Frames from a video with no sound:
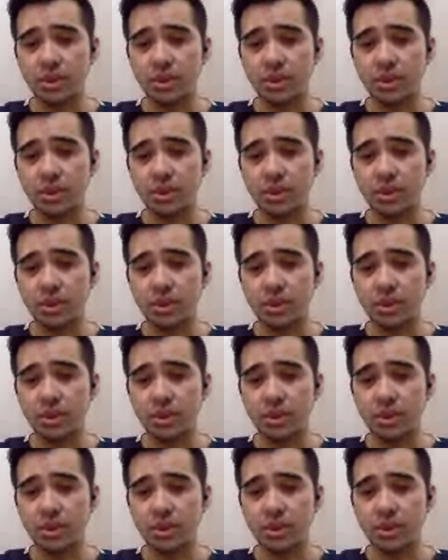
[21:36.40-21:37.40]
or
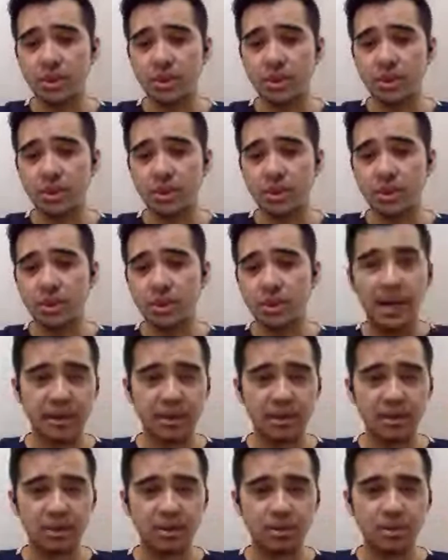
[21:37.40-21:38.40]
EPOC,
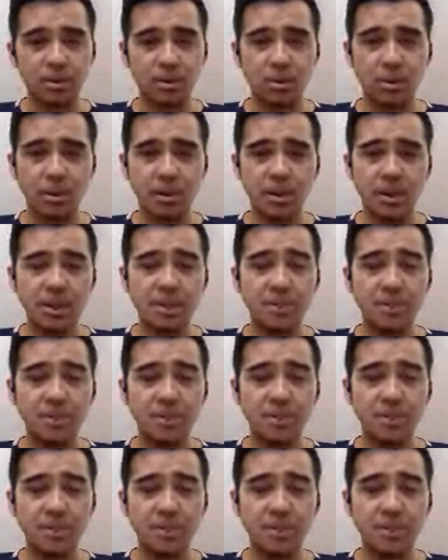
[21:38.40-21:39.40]
excessive
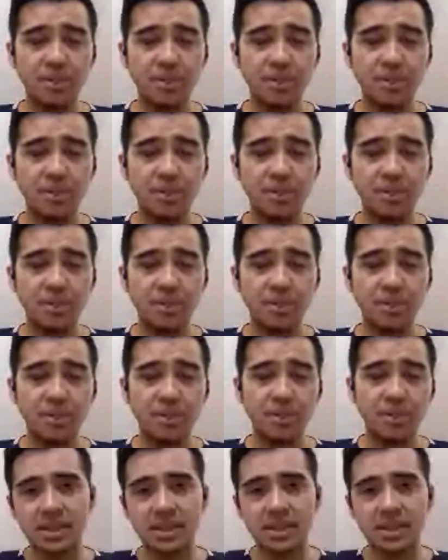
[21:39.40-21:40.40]

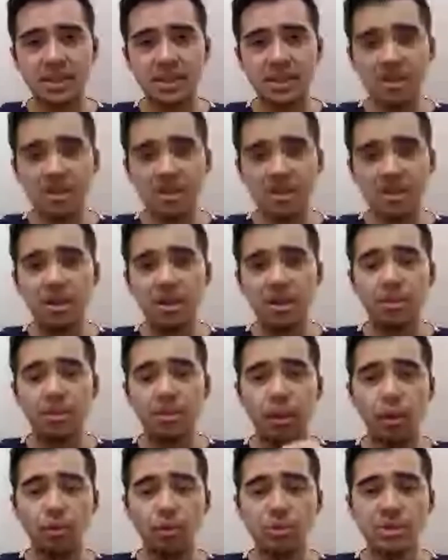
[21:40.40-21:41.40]
post-exercise oxygen
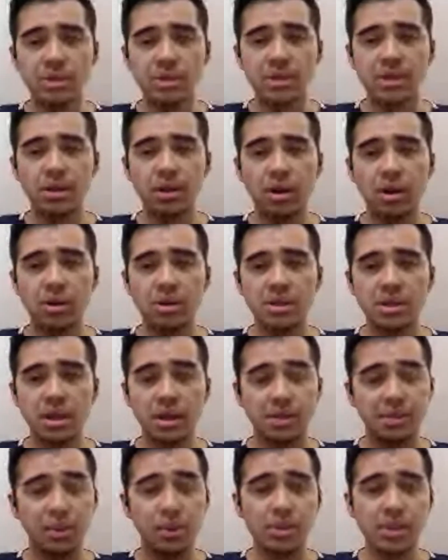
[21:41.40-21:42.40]
consumption.
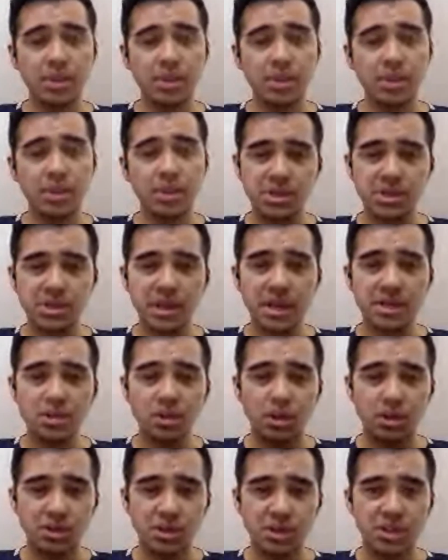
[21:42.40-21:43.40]

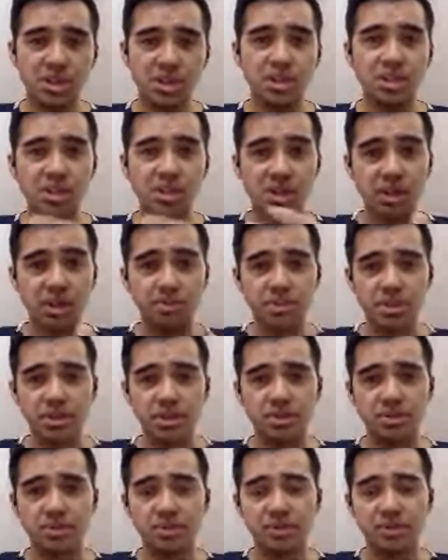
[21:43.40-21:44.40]
So even if you're not
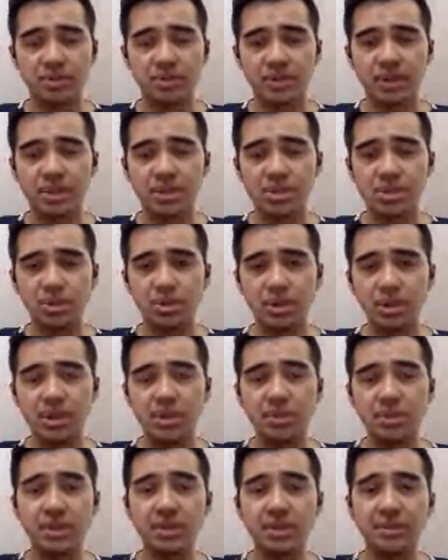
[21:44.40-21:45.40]
exercising,
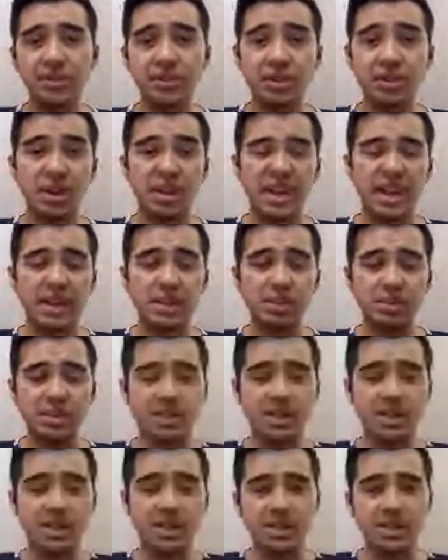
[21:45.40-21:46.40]
your body is still
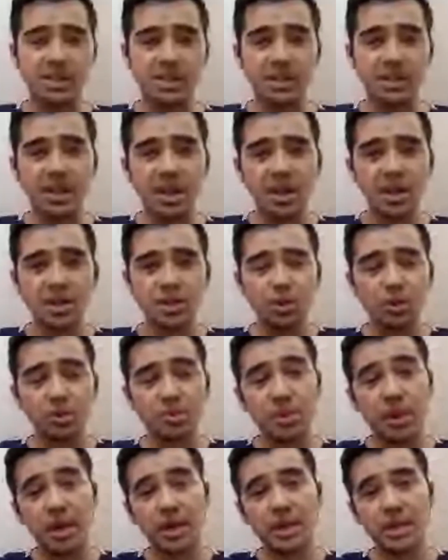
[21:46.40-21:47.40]
burning those
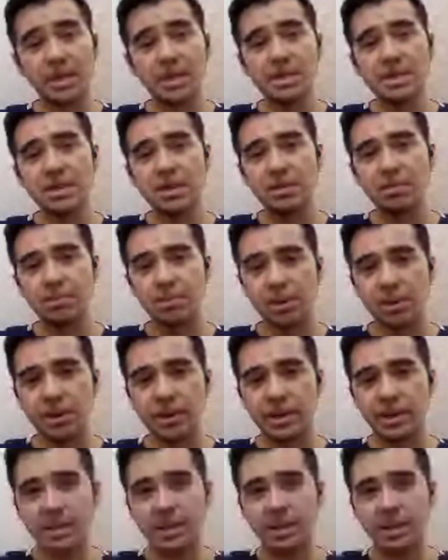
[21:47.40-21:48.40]
fats,
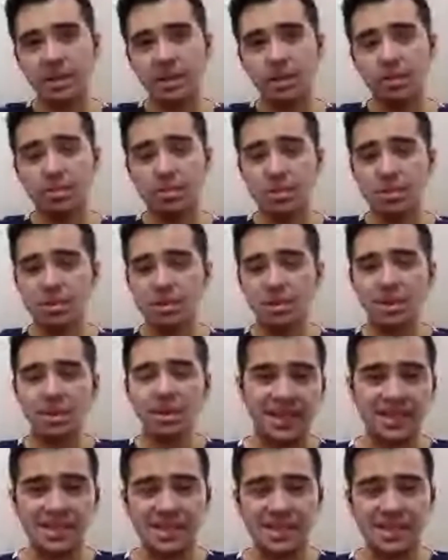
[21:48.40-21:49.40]
okay?
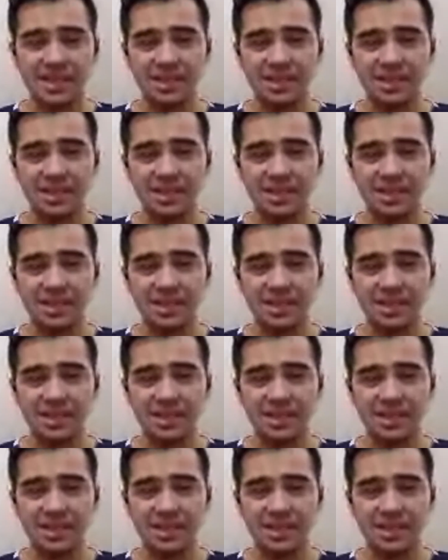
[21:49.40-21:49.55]
So